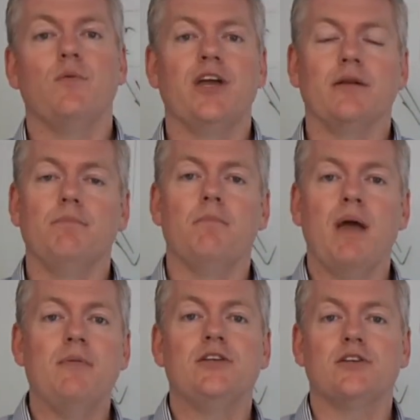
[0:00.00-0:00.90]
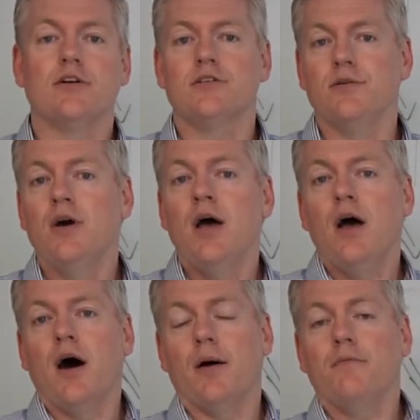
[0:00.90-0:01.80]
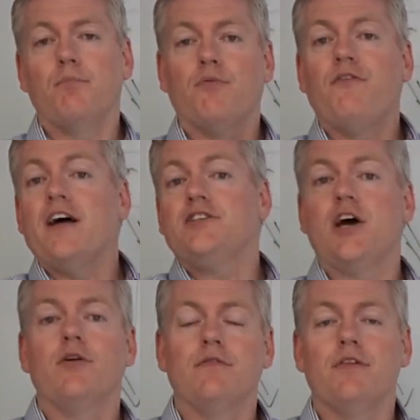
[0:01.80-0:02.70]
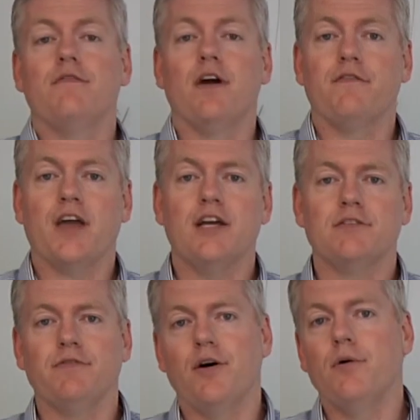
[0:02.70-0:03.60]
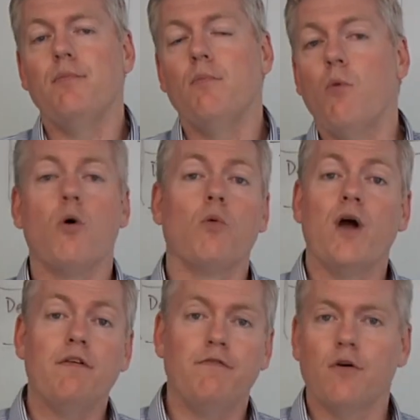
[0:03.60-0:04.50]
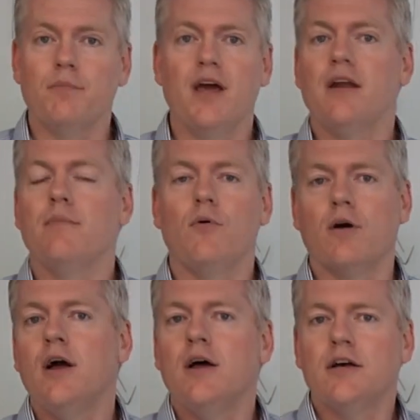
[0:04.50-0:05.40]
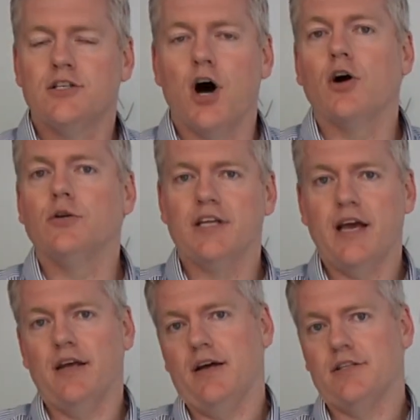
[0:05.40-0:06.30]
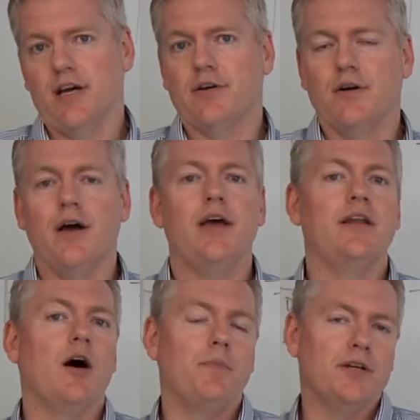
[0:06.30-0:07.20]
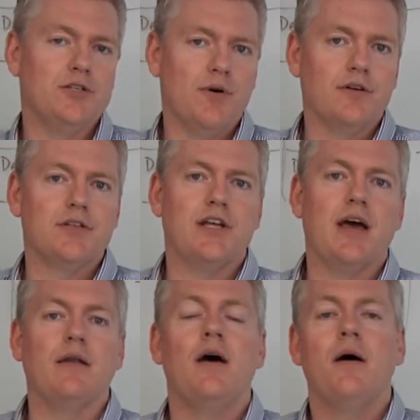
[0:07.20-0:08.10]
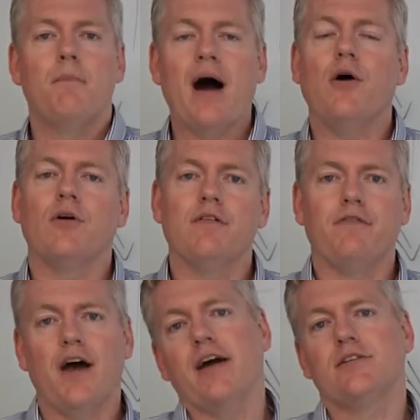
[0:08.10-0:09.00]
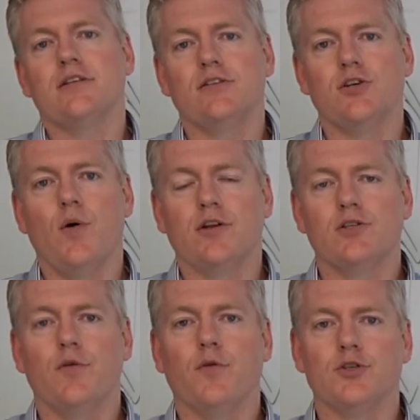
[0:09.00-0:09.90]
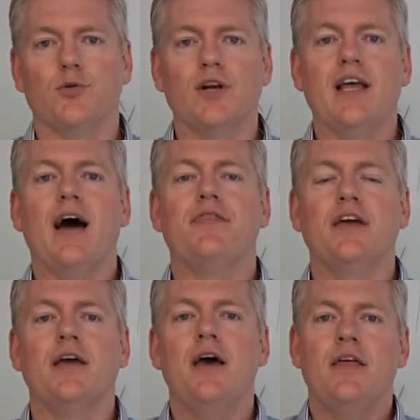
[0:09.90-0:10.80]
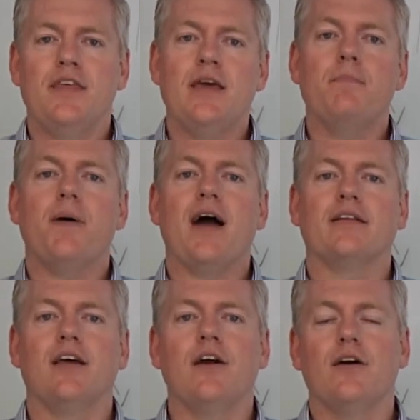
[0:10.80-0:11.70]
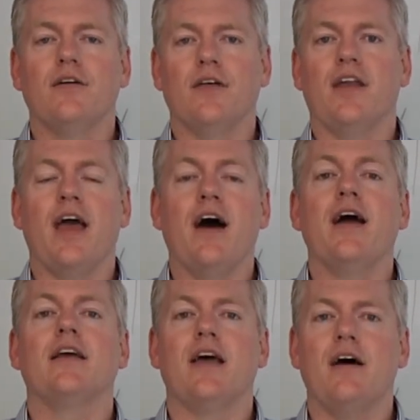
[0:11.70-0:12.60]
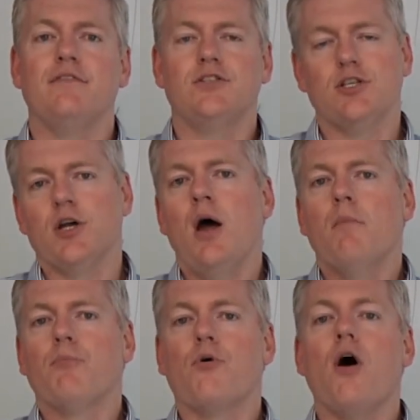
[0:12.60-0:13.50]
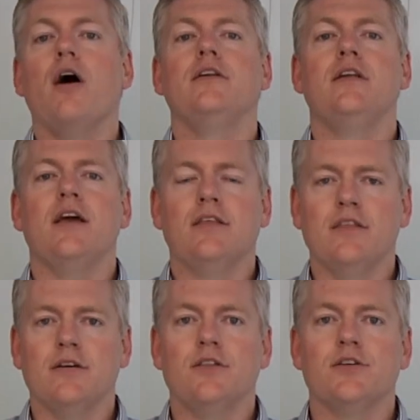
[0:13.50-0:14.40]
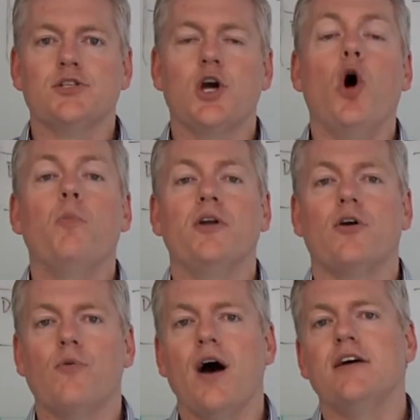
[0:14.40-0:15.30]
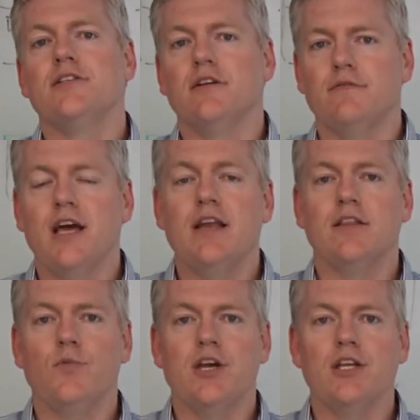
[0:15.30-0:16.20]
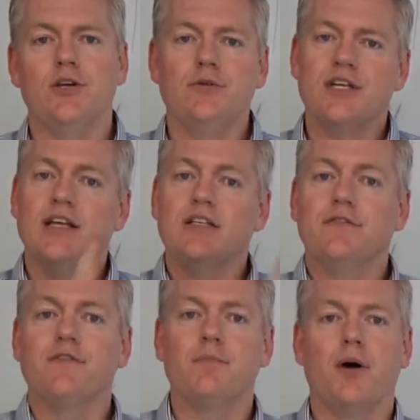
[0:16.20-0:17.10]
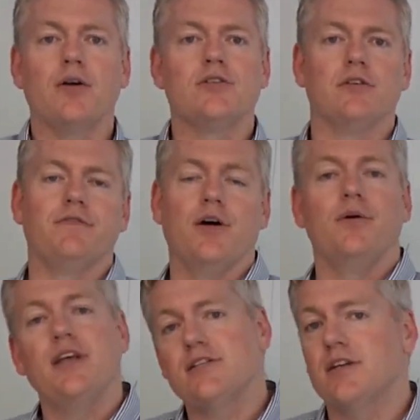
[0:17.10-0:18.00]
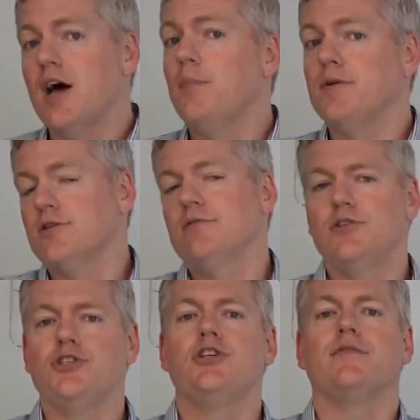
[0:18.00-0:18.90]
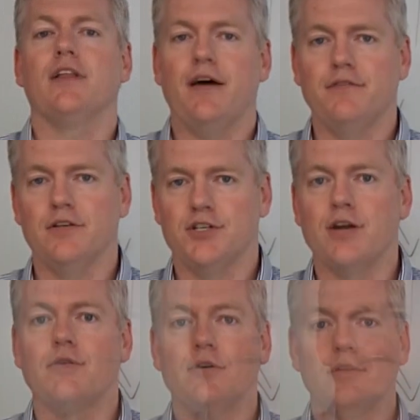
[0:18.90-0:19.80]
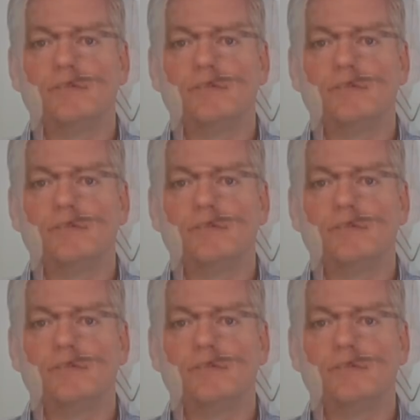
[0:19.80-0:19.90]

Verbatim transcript: We can maybe start to fetch out of the verification flow more waveform data, more toggle data, et cetera, in helping to understand power effects and so on and so forth. So really, I think the impact there that AI can have is just broadening the, the scope and horizon of data that we can use at different parts of the flow, and that's going to help us just shift left in general.